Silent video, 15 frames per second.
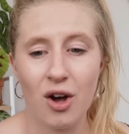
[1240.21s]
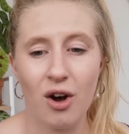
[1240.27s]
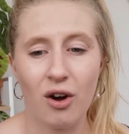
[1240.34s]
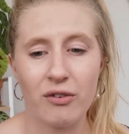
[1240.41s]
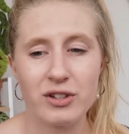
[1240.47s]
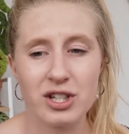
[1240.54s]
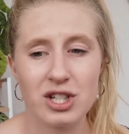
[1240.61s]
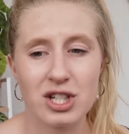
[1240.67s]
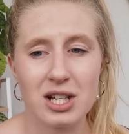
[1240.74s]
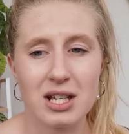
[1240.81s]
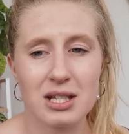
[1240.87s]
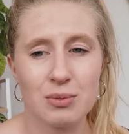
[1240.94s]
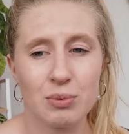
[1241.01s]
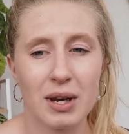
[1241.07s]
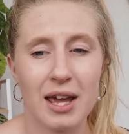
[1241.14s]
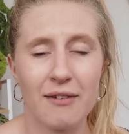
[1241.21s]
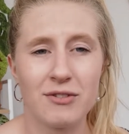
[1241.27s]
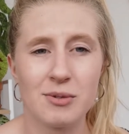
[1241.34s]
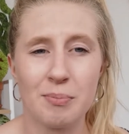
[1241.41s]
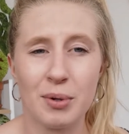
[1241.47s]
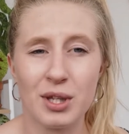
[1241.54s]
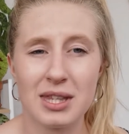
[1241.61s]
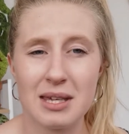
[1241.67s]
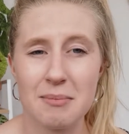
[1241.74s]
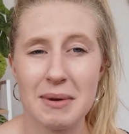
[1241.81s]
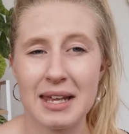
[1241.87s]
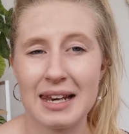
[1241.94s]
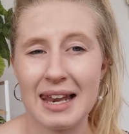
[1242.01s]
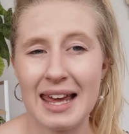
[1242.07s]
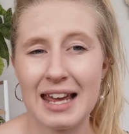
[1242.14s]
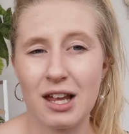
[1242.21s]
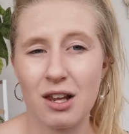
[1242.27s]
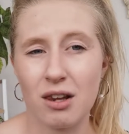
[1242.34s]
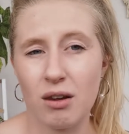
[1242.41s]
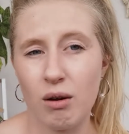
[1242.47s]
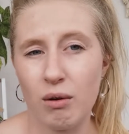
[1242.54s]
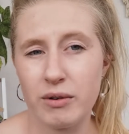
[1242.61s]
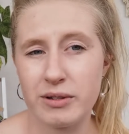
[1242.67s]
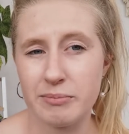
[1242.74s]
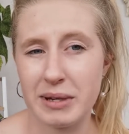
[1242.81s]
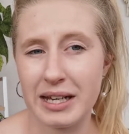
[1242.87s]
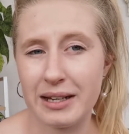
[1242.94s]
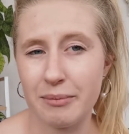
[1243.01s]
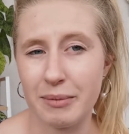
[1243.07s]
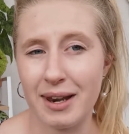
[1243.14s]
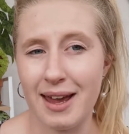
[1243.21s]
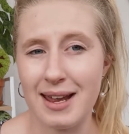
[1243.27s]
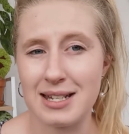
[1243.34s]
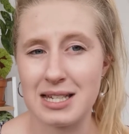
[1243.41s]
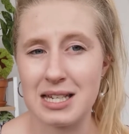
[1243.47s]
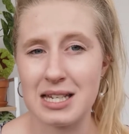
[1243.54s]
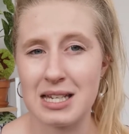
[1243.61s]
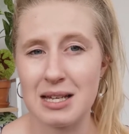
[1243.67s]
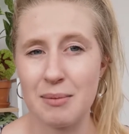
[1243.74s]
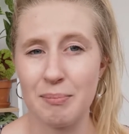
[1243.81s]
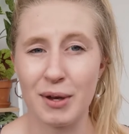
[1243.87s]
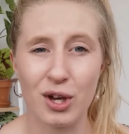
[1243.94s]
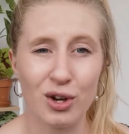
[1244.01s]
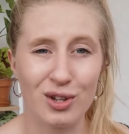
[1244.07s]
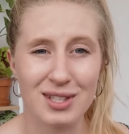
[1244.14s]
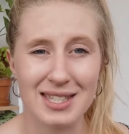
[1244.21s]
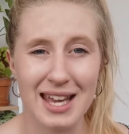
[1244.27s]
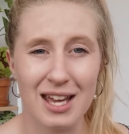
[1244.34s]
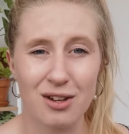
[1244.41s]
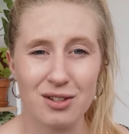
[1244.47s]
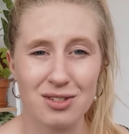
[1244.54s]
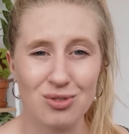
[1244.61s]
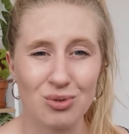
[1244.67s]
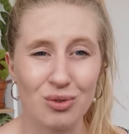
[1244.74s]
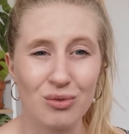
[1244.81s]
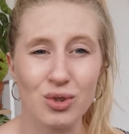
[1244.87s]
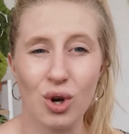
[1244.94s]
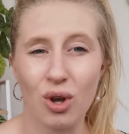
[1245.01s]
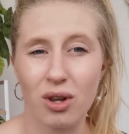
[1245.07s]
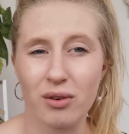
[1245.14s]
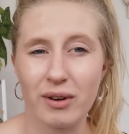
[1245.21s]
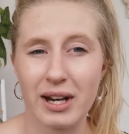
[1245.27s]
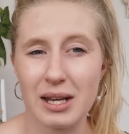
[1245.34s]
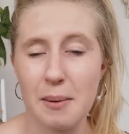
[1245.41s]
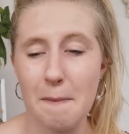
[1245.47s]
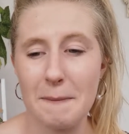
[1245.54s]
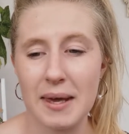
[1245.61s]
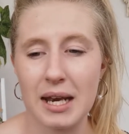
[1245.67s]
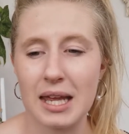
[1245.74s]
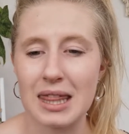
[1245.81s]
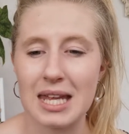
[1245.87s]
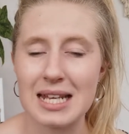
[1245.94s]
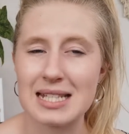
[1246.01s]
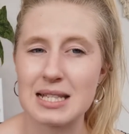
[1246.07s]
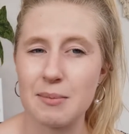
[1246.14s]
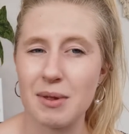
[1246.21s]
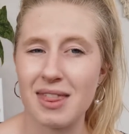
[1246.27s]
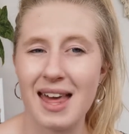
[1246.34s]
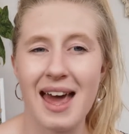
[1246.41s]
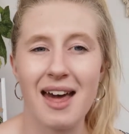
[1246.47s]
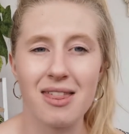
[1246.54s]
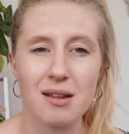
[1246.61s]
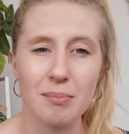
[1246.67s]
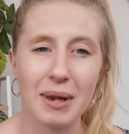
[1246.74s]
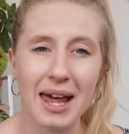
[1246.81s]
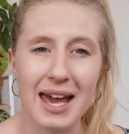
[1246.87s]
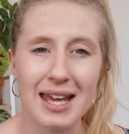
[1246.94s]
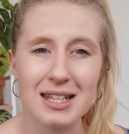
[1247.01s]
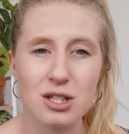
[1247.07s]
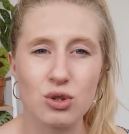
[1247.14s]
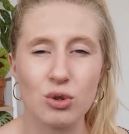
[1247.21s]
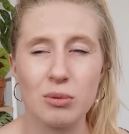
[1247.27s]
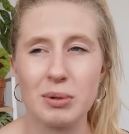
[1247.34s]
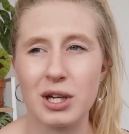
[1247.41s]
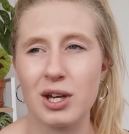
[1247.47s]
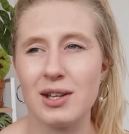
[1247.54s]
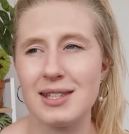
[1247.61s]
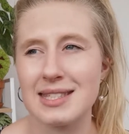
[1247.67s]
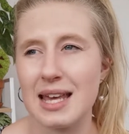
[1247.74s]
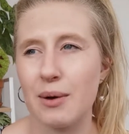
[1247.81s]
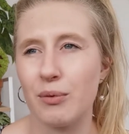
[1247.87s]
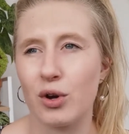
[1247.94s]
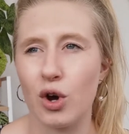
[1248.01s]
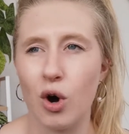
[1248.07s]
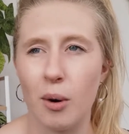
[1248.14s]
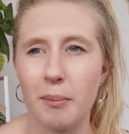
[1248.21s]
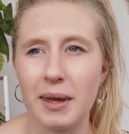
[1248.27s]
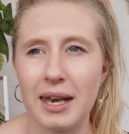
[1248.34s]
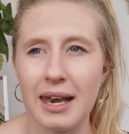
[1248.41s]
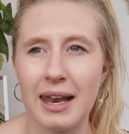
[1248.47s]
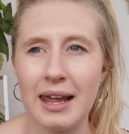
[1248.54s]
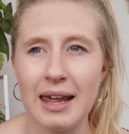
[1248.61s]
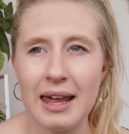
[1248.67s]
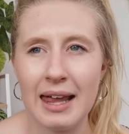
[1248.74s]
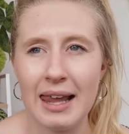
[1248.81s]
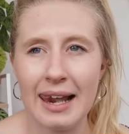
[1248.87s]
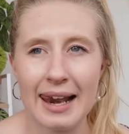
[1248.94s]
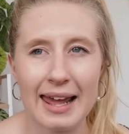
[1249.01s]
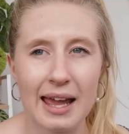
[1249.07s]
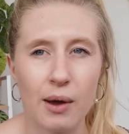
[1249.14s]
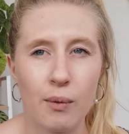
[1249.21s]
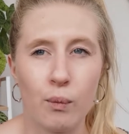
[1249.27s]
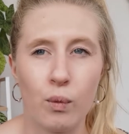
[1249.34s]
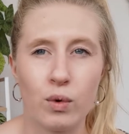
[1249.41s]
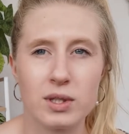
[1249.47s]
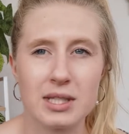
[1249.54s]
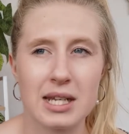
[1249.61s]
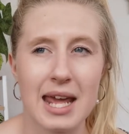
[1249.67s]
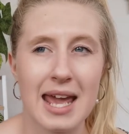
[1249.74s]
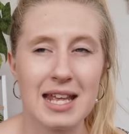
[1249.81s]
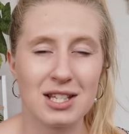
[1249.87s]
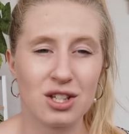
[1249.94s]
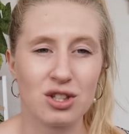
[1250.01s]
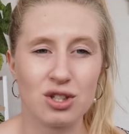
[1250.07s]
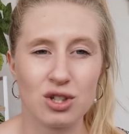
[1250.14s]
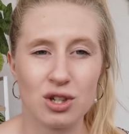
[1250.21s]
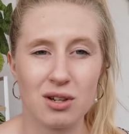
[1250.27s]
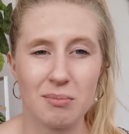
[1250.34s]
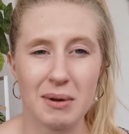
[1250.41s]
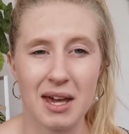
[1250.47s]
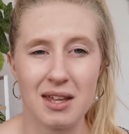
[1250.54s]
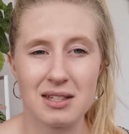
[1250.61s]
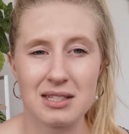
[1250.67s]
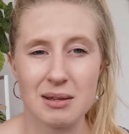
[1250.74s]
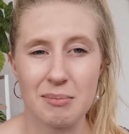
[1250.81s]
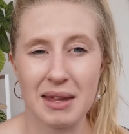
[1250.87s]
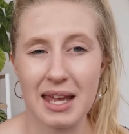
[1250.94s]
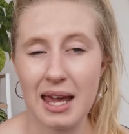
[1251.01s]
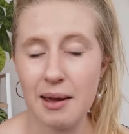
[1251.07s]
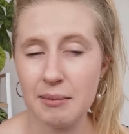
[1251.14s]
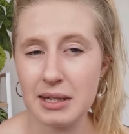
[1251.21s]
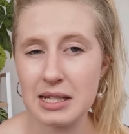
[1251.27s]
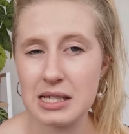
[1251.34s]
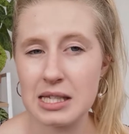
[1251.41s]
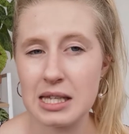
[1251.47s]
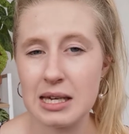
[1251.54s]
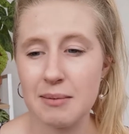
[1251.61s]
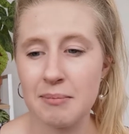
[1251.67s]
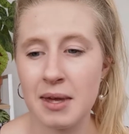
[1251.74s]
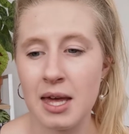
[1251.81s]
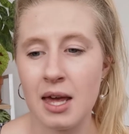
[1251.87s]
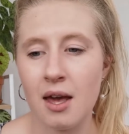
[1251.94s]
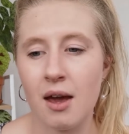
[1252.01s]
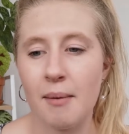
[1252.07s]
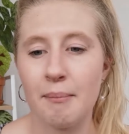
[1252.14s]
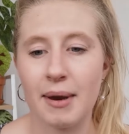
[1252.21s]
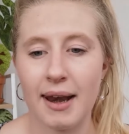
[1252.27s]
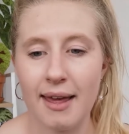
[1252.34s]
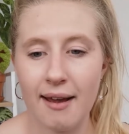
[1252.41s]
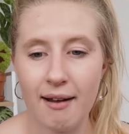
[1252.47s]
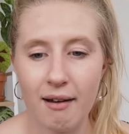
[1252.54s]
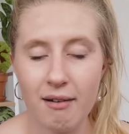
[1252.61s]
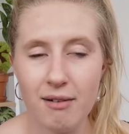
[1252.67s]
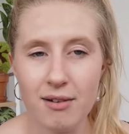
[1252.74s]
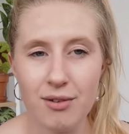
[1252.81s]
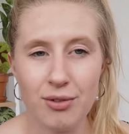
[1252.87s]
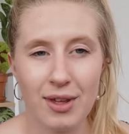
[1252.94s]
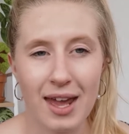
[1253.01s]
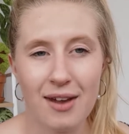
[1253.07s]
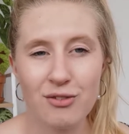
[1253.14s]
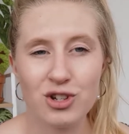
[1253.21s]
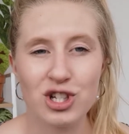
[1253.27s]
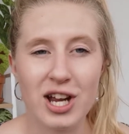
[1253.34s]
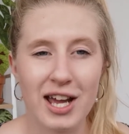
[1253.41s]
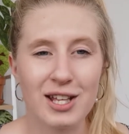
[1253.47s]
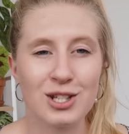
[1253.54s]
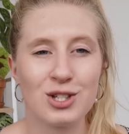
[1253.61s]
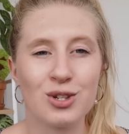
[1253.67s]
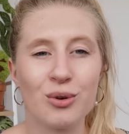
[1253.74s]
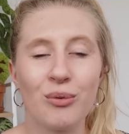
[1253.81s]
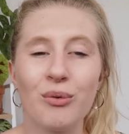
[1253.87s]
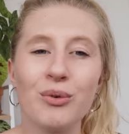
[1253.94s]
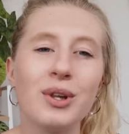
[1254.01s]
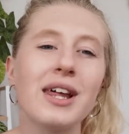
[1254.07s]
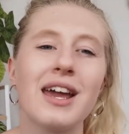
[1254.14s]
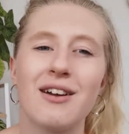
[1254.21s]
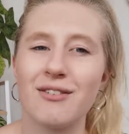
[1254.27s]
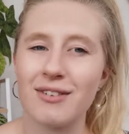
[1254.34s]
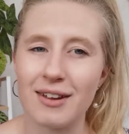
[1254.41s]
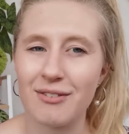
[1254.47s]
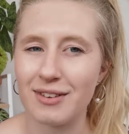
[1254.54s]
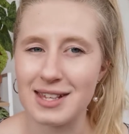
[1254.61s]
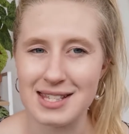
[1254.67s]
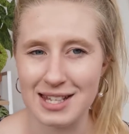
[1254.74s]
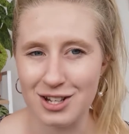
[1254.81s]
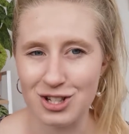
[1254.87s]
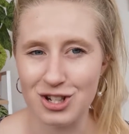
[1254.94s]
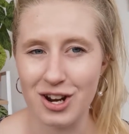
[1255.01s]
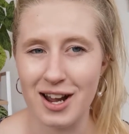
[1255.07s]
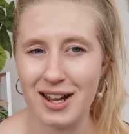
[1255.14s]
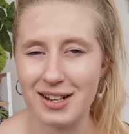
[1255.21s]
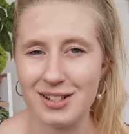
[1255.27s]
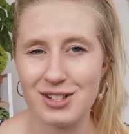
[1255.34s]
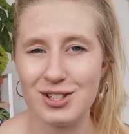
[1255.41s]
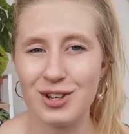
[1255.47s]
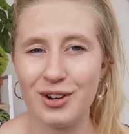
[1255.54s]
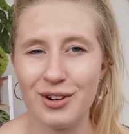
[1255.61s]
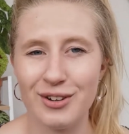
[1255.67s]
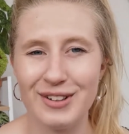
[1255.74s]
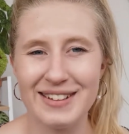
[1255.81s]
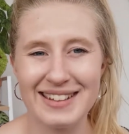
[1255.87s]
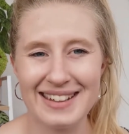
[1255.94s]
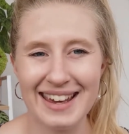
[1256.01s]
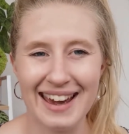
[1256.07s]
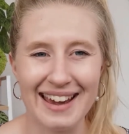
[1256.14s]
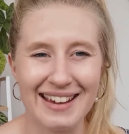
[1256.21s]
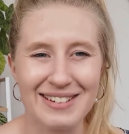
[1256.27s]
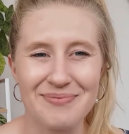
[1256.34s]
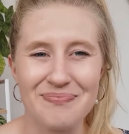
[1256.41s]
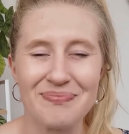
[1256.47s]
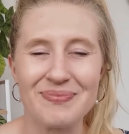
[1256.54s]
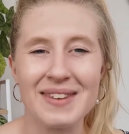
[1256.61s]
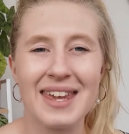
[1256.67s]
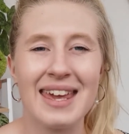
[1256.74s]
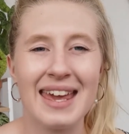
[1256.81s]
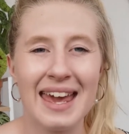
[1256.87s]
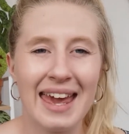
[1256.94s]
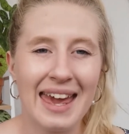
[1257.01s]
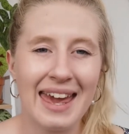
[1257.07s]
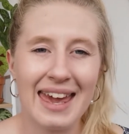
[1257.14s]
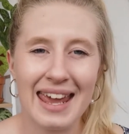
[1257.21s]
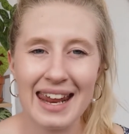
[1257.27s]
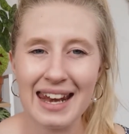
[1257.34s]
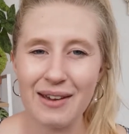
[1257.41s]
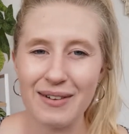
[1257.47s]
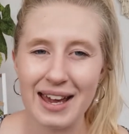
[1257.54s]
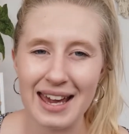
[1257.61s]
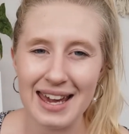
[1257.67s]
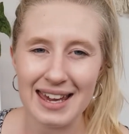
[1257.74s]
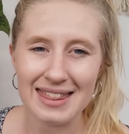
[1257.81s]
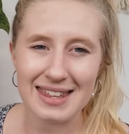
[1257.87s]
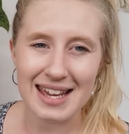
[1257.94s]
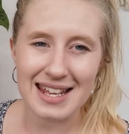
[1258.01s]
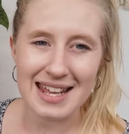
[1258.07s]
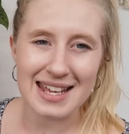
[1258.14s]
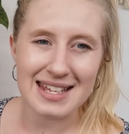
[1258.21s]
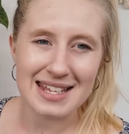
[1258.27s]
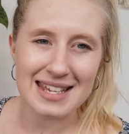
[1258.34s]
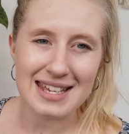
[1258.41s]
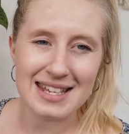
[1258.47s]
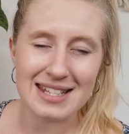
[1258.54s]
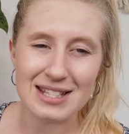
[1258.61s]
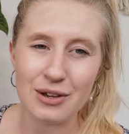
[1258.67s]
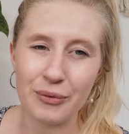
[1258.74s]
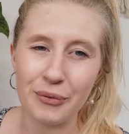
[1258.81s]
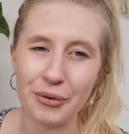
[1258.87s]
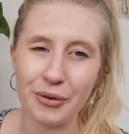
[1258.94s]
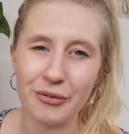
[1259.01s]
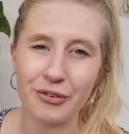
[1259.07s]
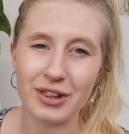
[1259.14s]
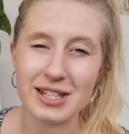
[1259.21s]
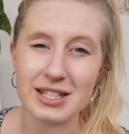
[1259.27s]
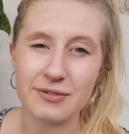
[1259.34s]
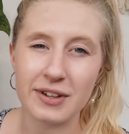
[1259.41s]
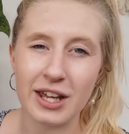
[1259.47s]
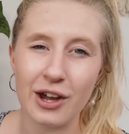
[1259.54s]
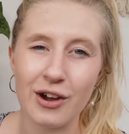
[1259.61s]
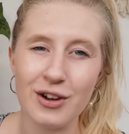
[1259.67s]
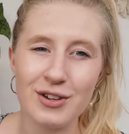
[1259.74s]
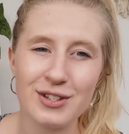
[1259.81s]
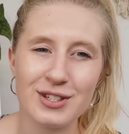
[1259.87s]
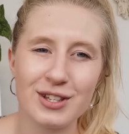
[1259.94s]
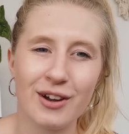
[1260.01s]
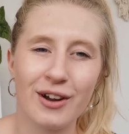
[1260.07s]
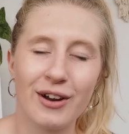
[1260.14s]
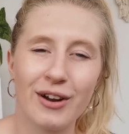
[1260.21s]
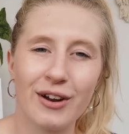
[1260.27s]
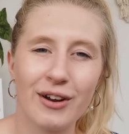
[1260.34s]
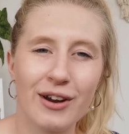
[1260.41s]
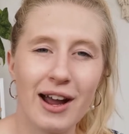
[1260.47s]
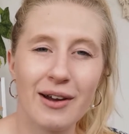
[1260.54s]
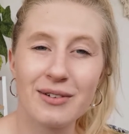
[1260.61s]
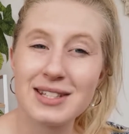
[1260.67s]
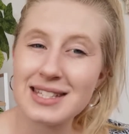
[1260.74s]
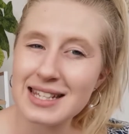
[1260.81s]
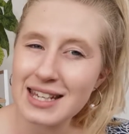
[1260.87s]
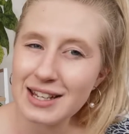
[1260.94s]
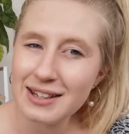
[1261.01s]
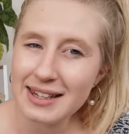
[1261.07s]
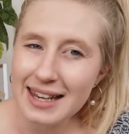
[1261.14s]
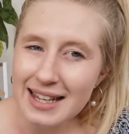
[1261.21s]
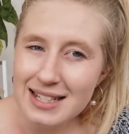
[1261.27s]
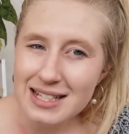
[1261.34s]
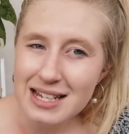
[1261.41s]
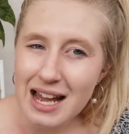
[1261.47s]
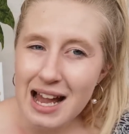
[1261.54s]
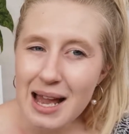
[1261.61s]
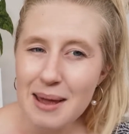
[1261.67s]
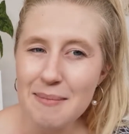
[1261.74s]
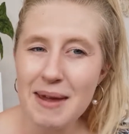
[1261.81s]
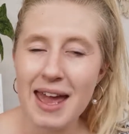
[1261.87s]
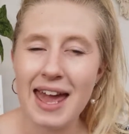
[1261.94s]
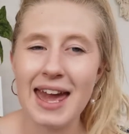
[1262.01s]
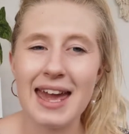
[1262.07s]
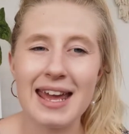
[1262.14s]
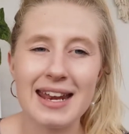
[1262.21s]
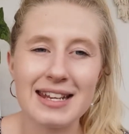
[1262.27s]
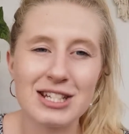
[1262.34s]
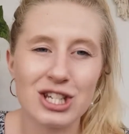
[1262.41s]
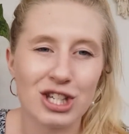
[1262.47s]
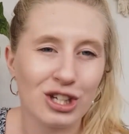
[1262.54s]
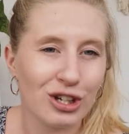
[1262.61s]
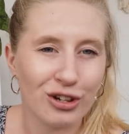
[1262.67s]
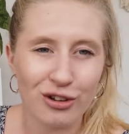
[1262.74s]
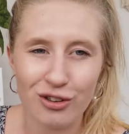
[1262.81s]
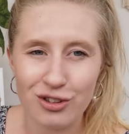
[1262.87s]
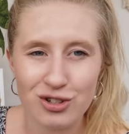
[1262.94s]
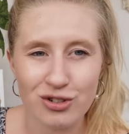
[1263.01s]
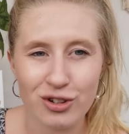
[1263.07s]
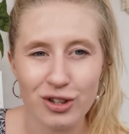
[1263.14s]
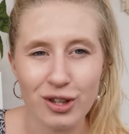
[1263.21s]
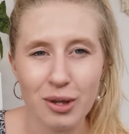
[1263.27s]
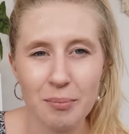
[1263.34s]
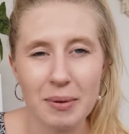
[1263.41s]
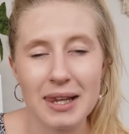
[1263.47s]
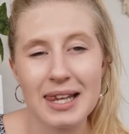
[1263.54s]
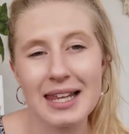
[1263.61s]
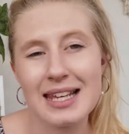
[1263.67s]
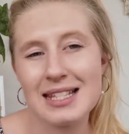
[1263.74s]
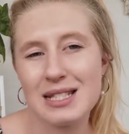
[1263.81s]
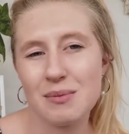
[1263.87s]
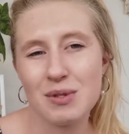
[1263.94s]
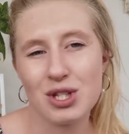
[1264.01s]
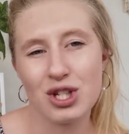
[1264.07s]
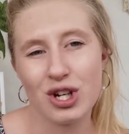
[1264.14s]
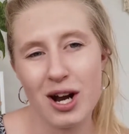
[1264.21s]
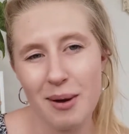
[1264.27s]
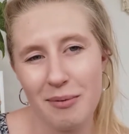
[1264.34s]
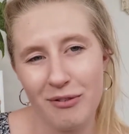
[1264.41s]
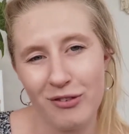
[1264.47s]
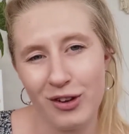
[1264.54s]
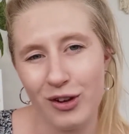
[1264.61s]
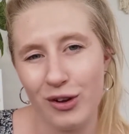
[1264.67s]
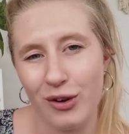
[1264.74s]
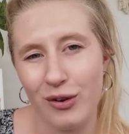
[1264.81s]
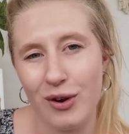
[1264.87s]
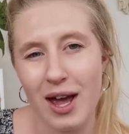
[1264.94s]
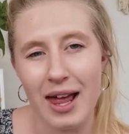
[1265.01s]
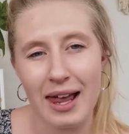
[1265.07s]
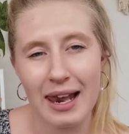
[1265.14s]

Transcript: often just would have to put them in like low to medium light because they could sort of tolerate it better than some of the other plants, or because they were common, like I wasn't as concerned about something happening to them. But now they have a chance to all have lovely sunshine, so yeah. Anyway, that is all for this video, so I will see you next time, and you know the drill. Please subscribe if you